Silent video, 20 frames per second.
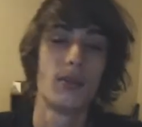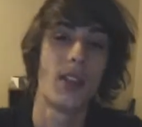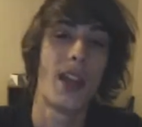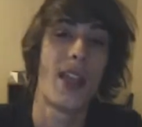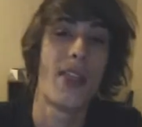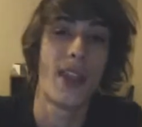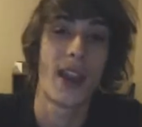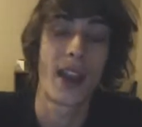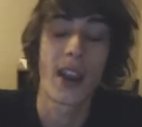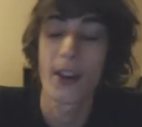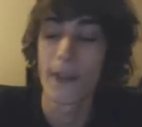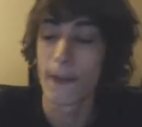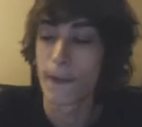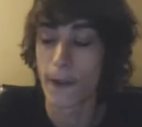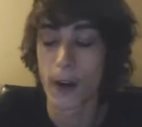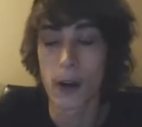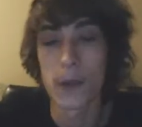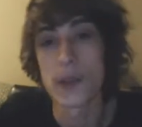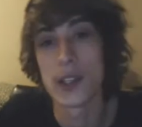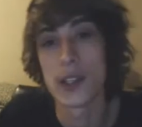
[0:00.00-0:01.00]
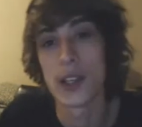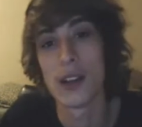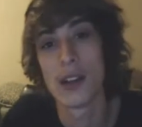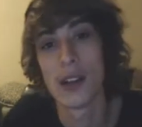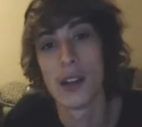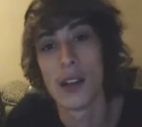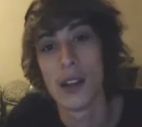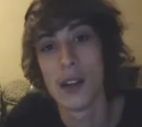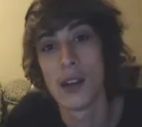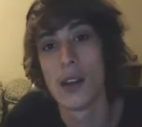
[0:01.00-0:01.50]
That confirms it.
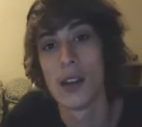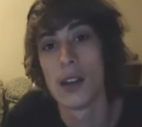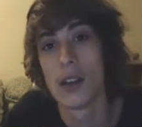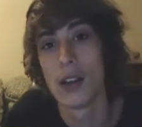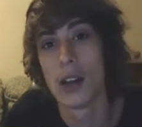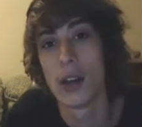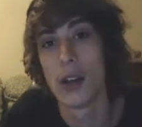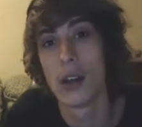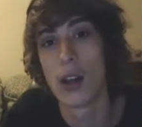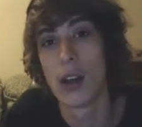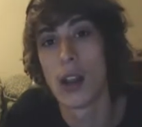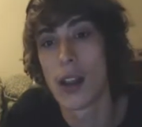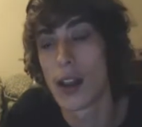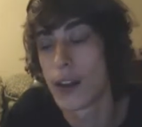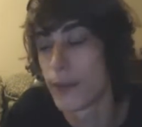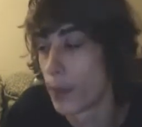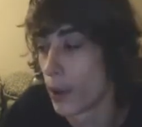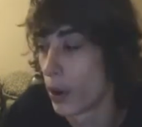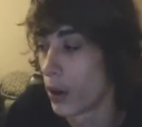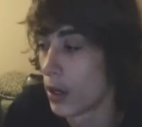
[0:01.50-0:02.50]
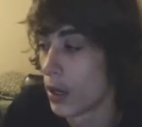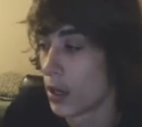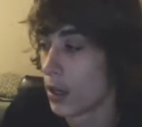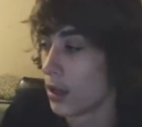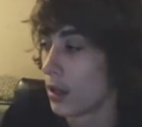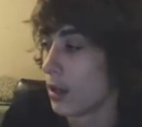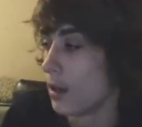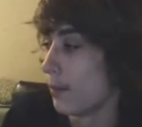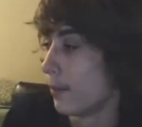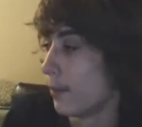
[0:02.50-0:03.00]
You know, a lot of
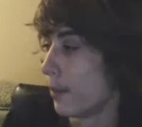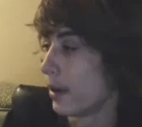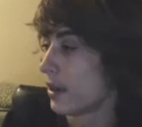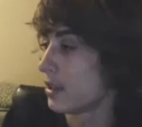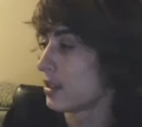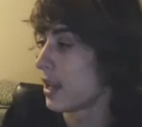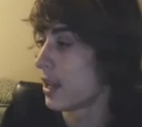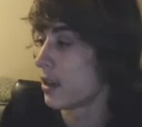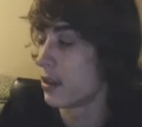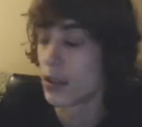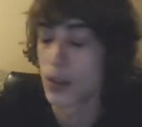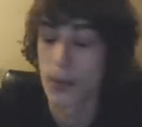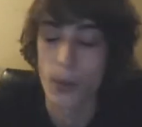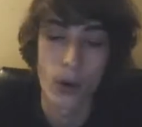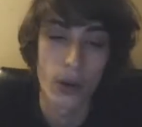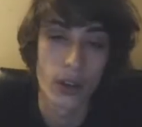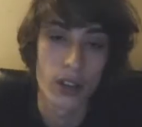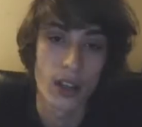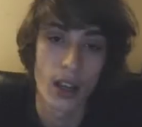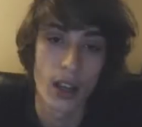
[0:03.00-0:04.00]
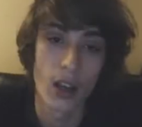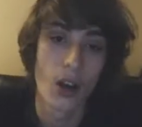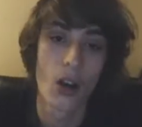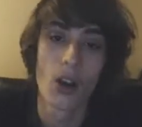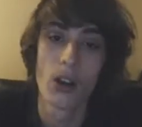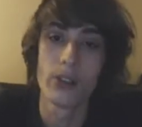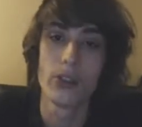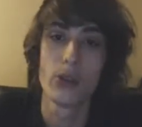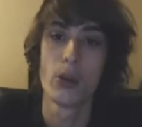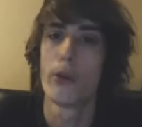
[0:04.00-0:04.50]
Bernie Sanders supporters say,
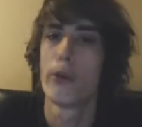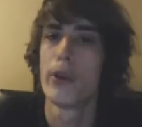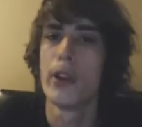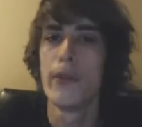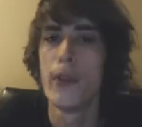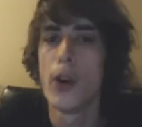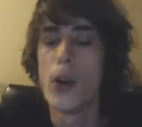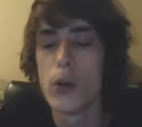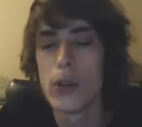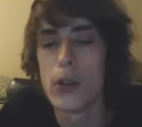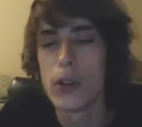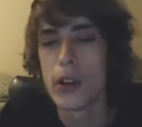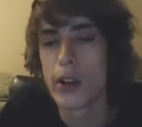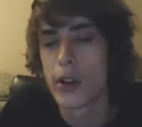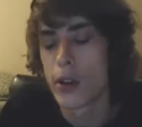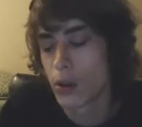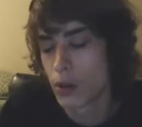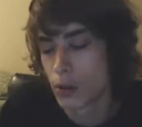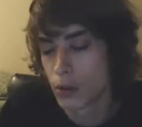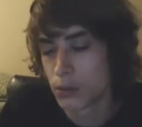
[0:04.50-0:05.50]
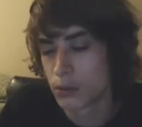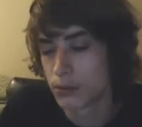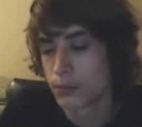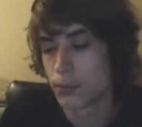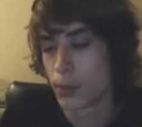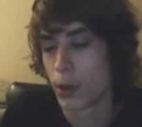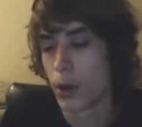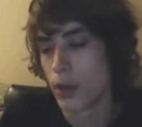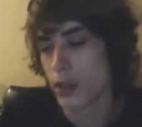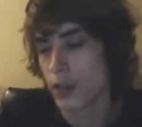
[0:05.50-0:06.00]
"Oh, do a revote." You know,
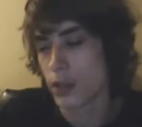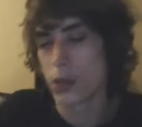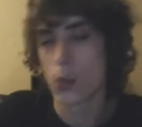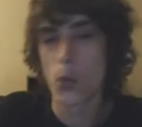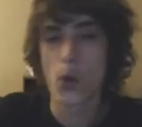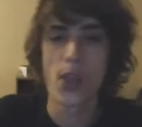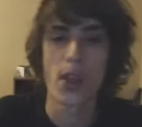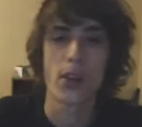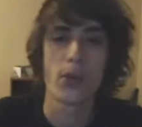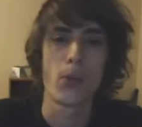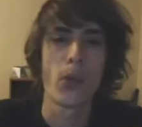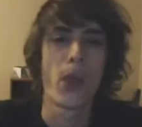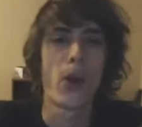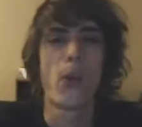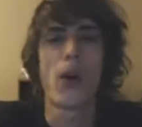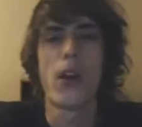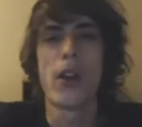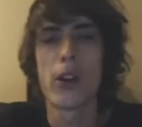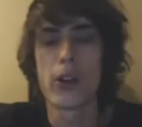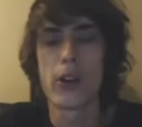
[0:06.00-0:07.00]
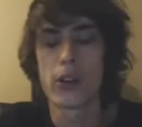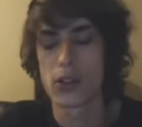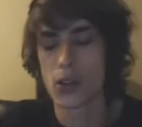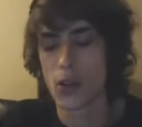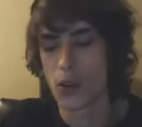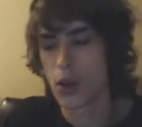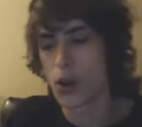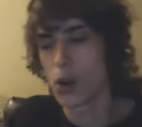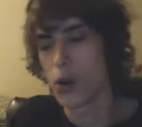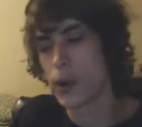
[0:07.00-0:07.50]
Bernie's the one that won
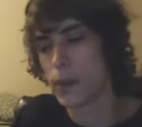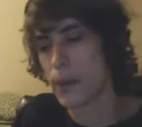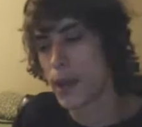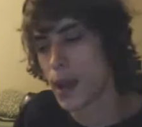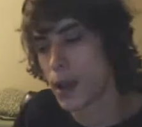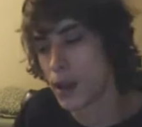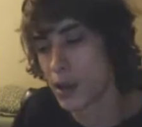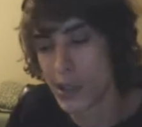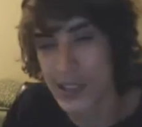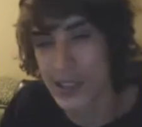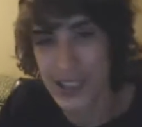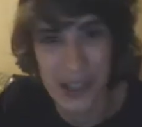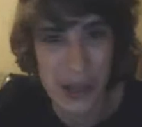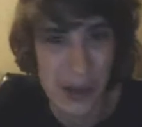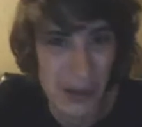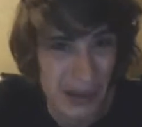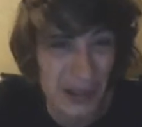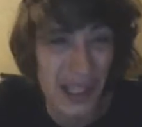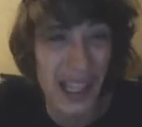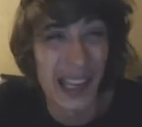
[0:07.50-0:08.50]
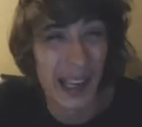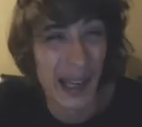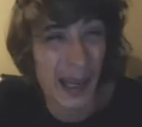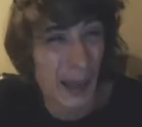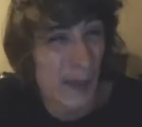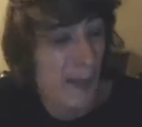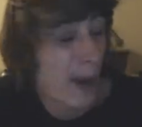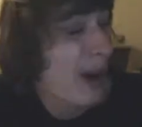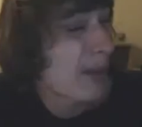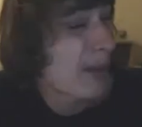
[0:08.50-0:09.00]
Arizona. Oh, it matters. You know,
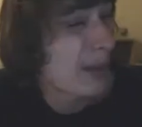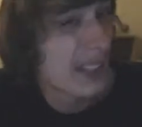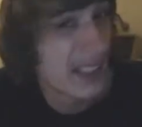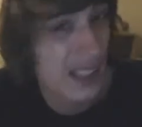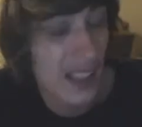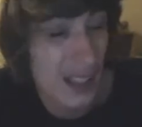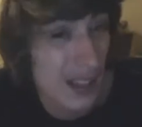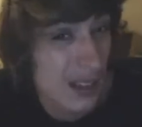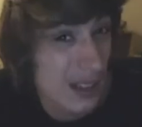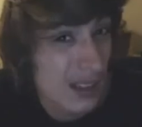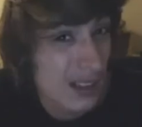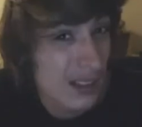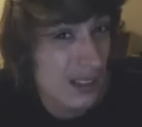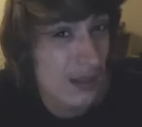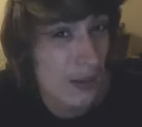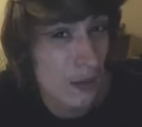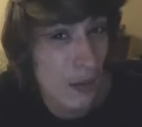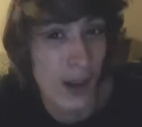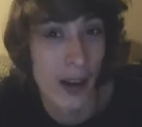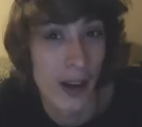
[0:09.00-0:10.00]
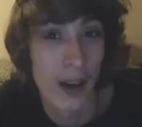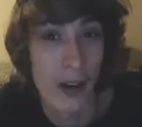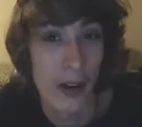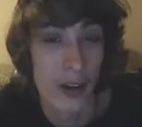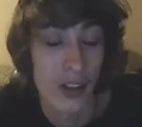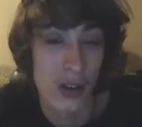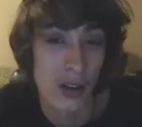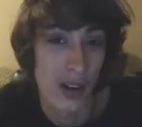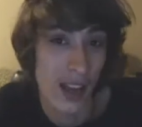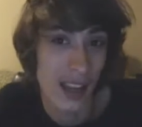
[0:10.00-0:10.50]
he probably didn't win
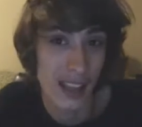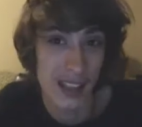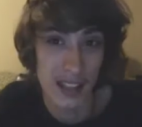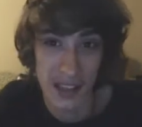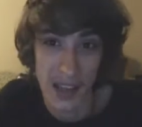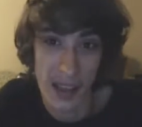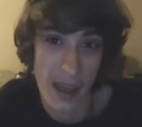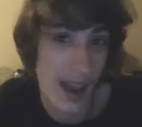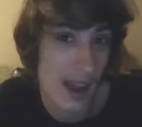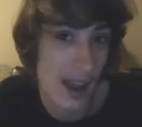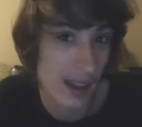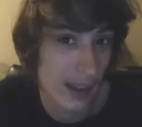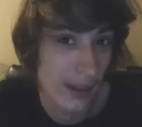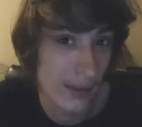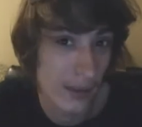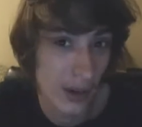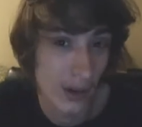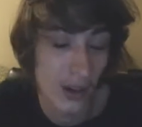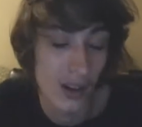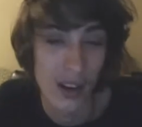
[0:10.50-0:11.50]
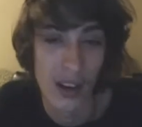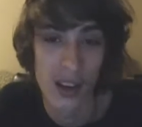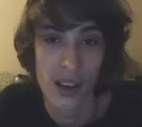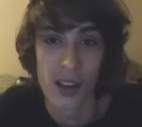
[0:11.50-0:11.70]
Arizona. I can say that. I live here.